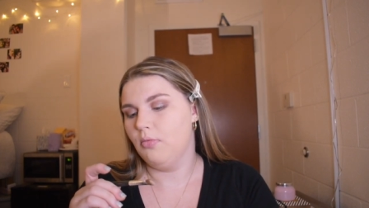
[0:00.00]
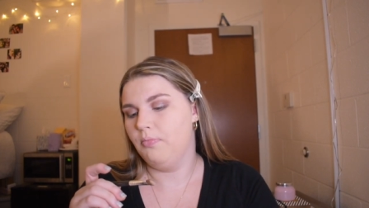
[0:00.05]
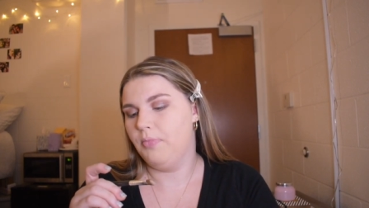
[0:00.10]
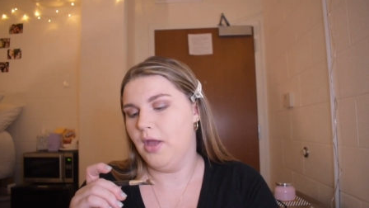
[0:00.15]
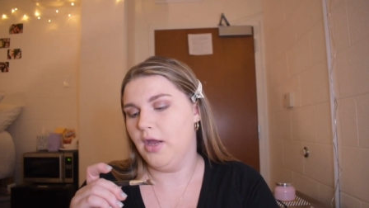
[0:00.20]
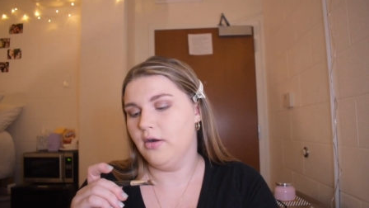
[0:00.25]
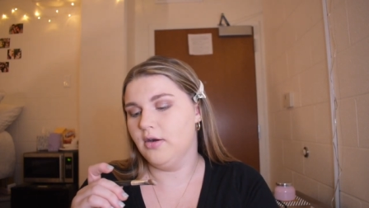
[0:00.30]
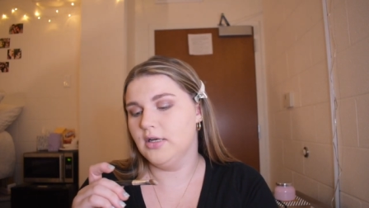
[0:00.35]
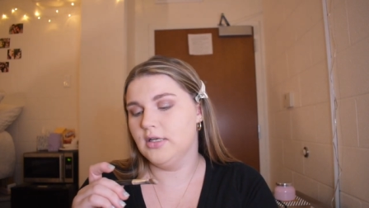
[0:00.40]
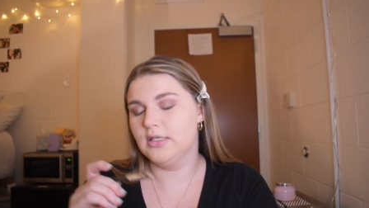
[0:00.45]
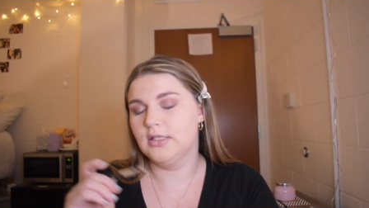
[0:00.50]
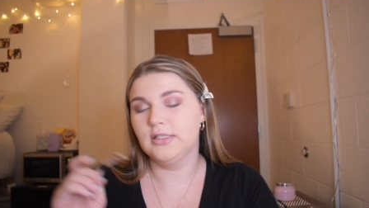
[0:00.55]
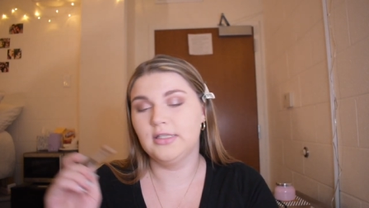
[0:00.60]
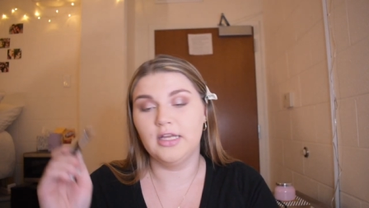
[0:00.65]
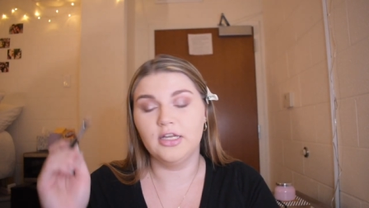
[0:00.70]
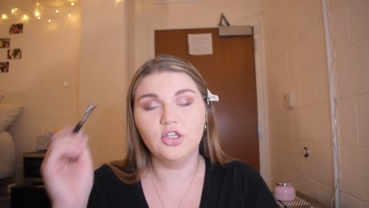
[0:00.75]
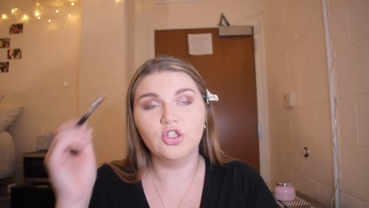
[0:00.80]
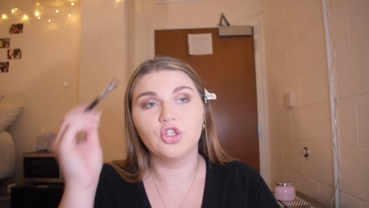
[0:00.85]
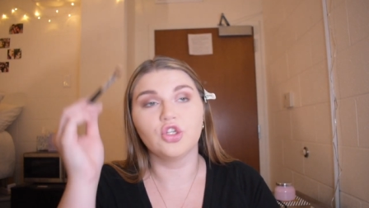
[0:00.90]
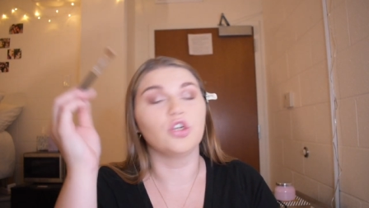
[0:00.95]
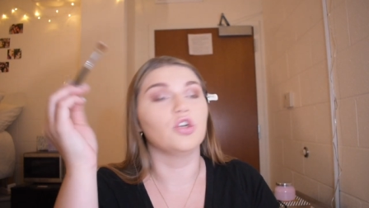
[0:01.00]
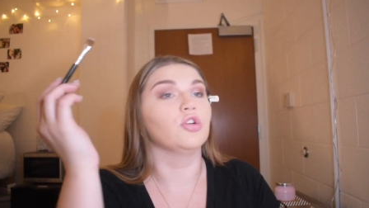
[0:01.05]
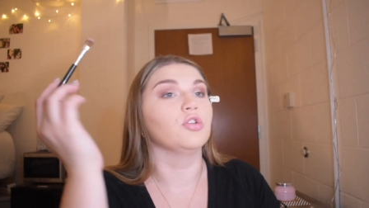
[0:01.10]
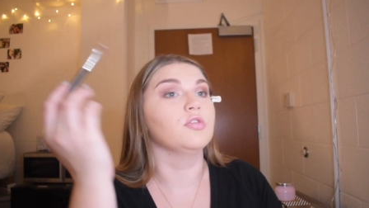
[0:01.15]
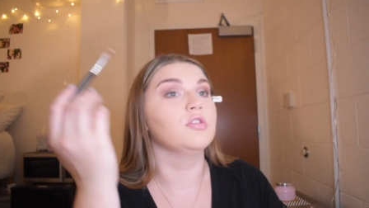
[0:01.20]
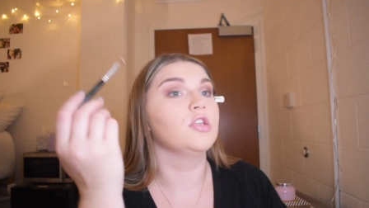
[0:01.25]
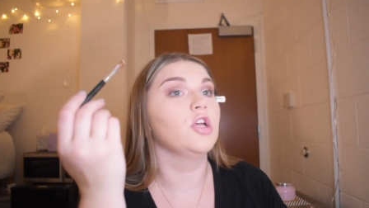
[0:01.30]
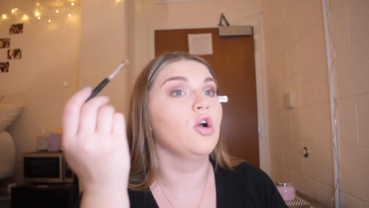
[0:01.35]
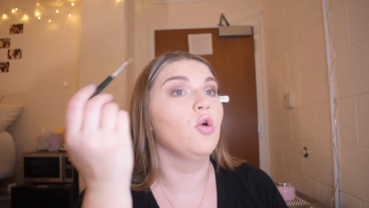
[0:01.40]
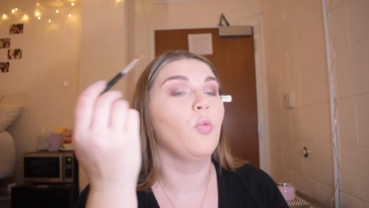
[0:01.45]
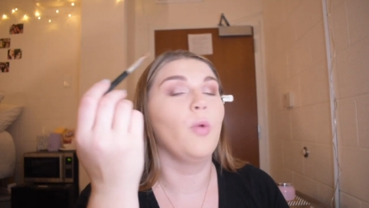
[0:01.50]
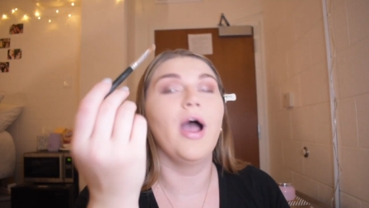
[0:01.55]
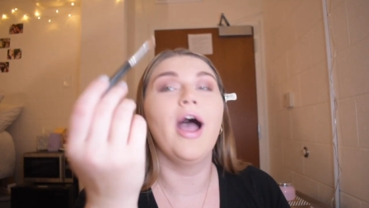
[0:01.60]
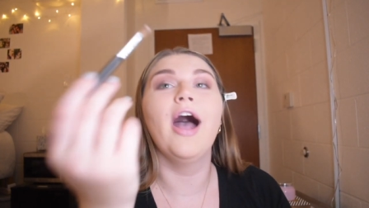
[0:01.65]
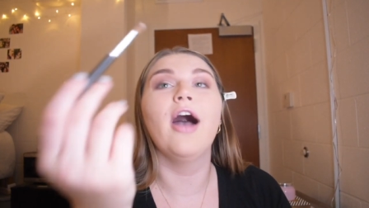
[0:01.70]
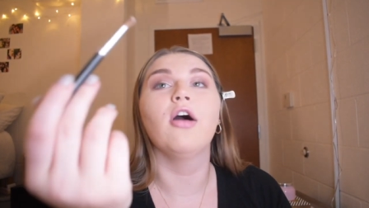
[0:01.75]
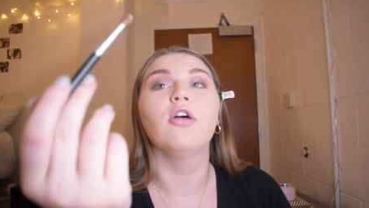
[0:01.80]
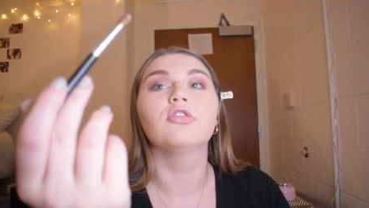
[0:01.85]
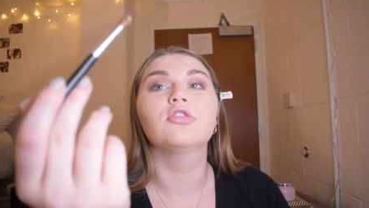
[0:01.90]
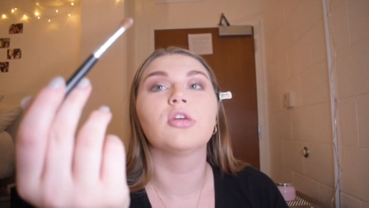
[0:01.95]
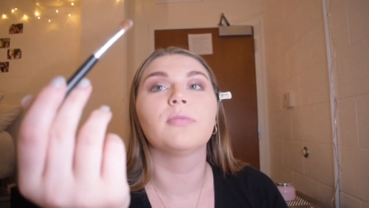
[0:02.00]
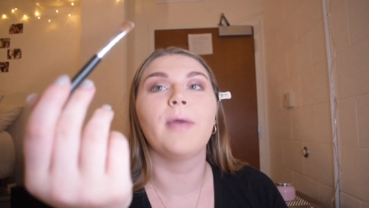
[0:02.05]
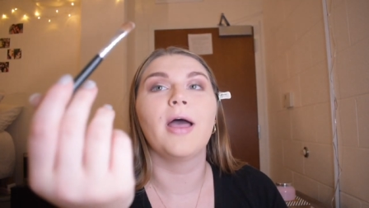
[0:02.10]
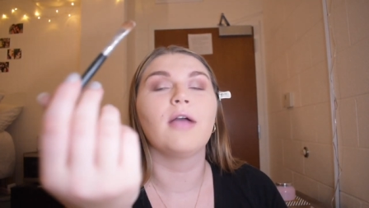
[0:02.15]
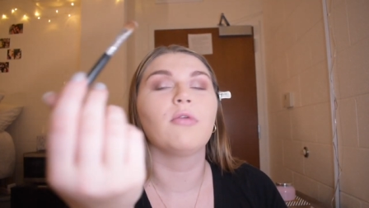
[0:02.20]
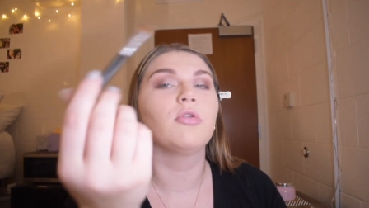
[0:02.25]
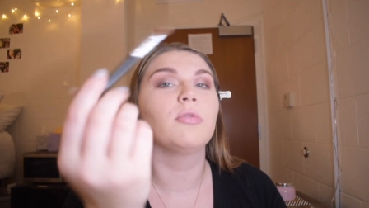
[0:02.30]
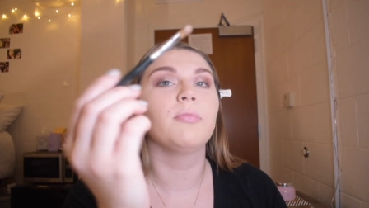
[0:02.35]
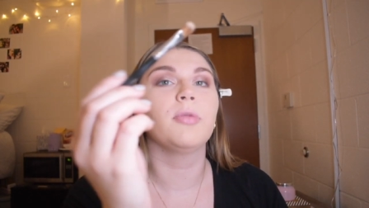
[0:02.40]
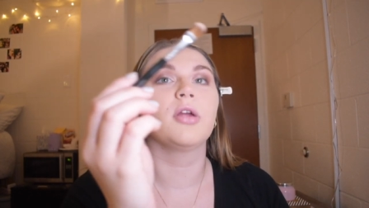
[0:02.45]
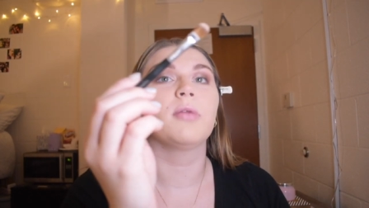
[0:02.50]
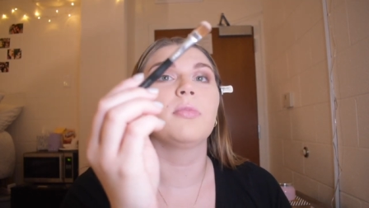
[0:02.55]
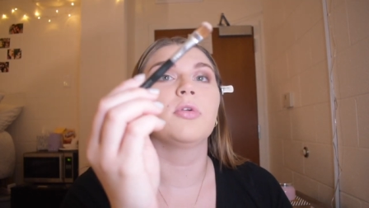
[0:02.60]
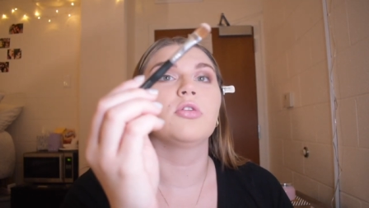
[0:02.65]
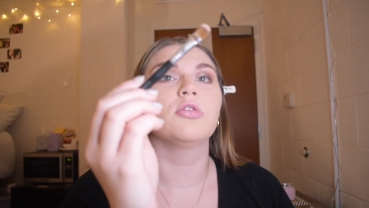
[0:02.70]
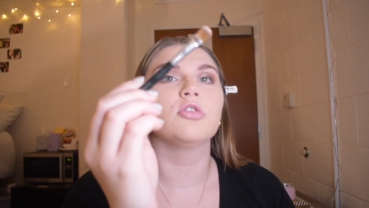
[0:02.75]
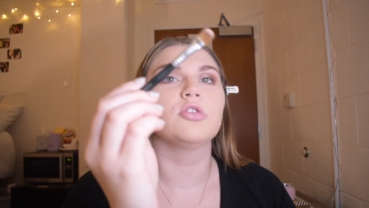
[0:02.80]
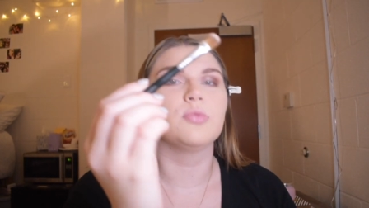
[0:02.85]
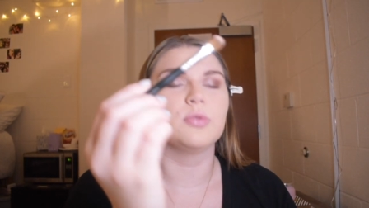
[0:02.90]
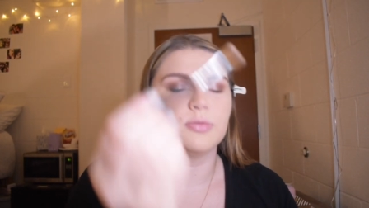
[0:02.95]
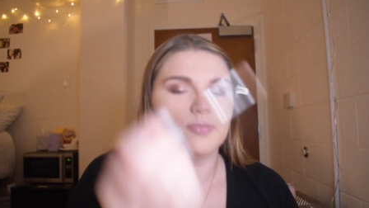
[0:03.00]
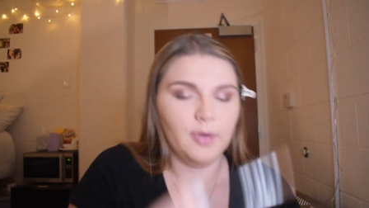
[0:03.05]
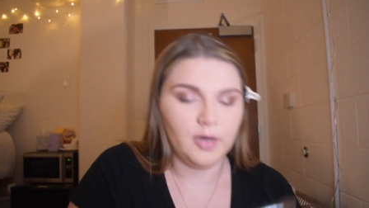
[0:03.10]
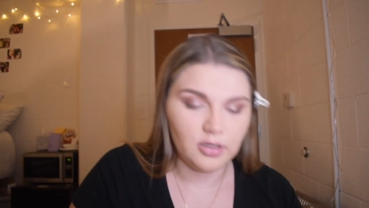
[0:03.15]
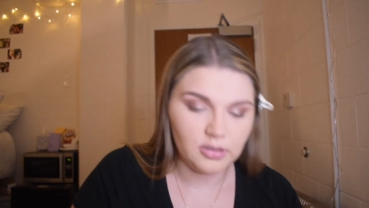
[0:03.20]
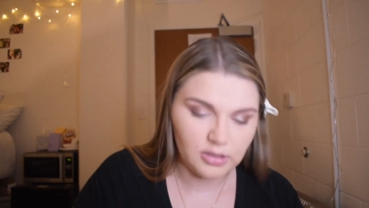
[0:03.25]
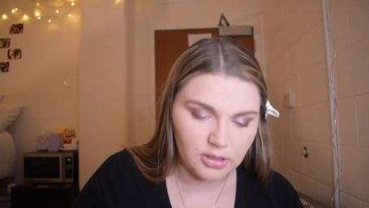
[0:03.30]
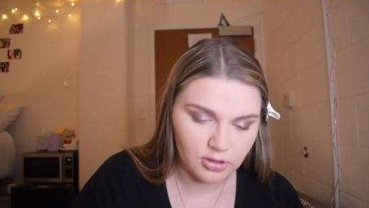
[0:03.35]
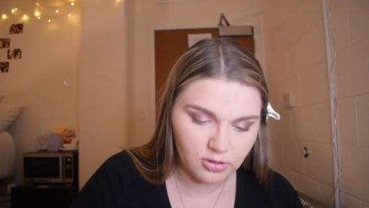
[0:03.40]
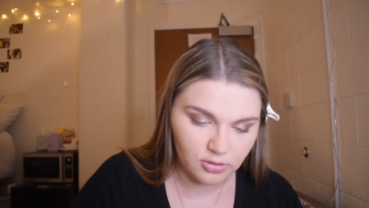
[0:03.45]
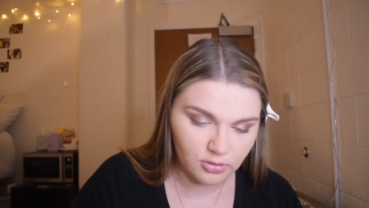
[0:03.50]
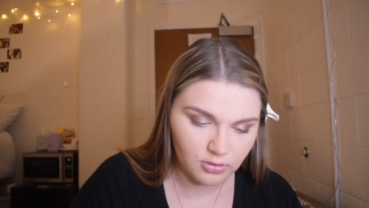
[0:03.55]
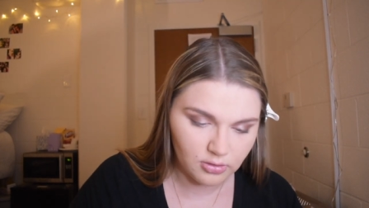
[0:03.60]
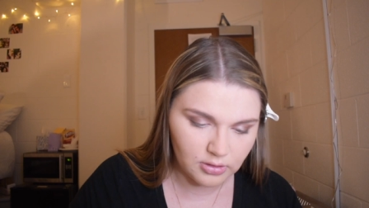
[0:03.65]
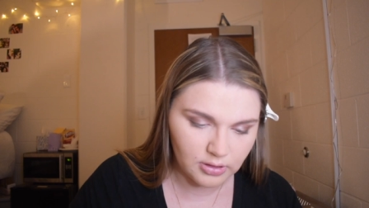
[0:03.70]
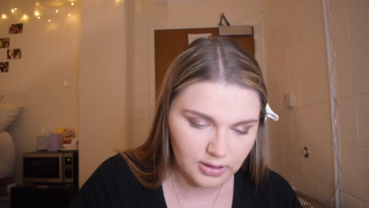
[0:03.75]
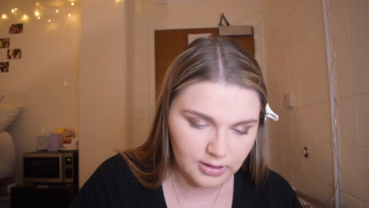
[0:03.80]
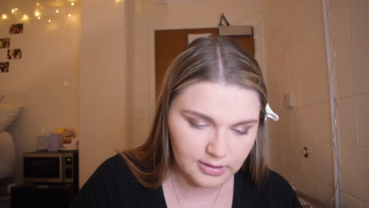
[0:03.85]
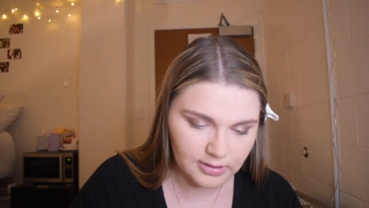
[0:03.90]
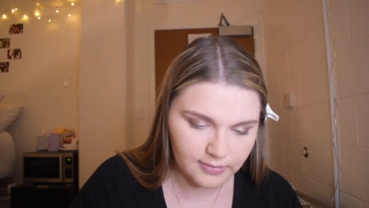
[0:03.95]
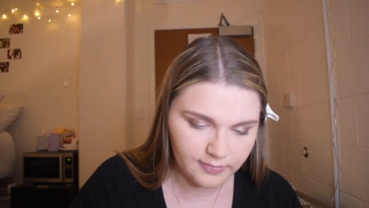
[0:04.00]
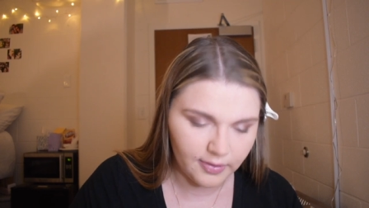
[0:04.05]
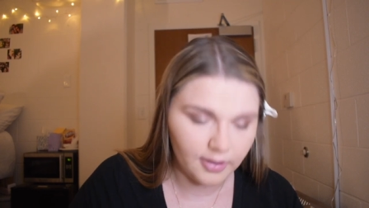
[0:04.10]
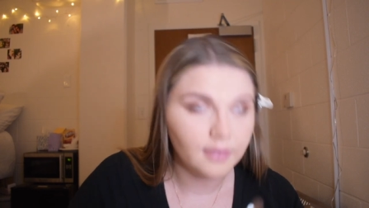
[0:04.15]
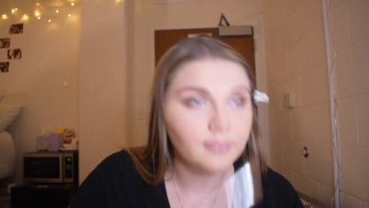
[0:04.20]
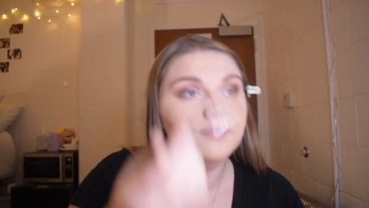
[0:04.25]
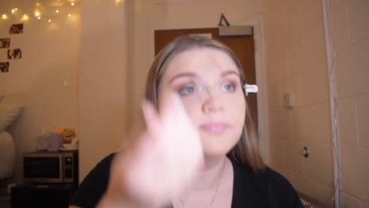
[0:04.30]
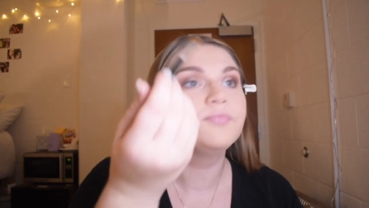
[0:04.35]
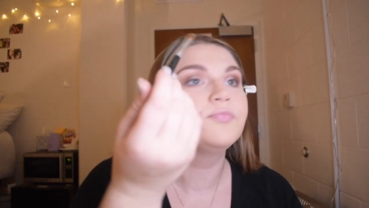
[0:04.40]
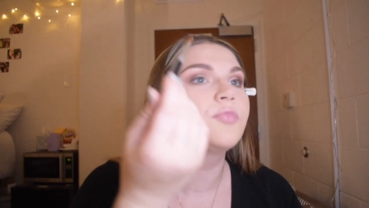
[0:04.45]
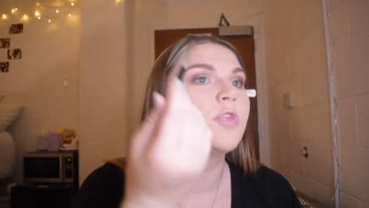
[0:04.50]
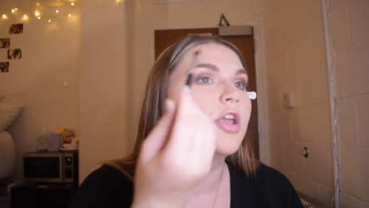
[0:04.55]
Bare Essentials. Oh, wow. So back when Bare Minerals was Bare Essentials. That's fun.